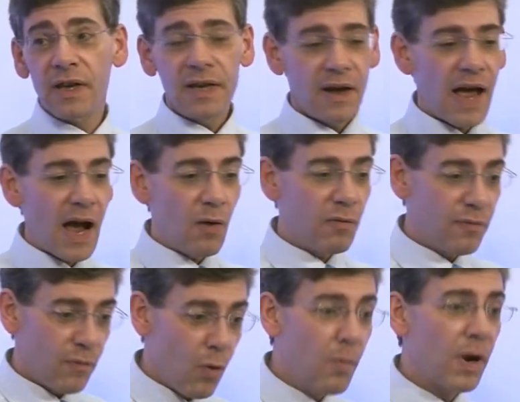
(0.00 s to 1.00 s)
How
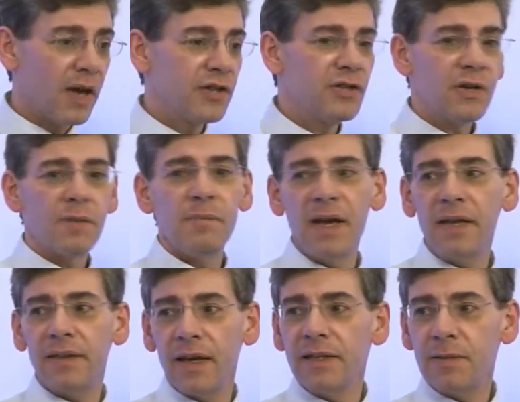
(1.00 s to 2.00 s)
formalised you can
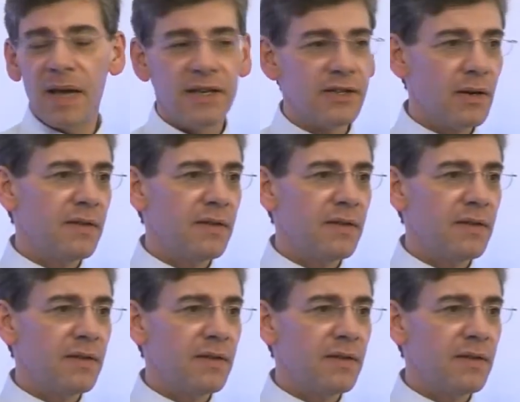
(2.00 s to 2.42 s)
make that depends.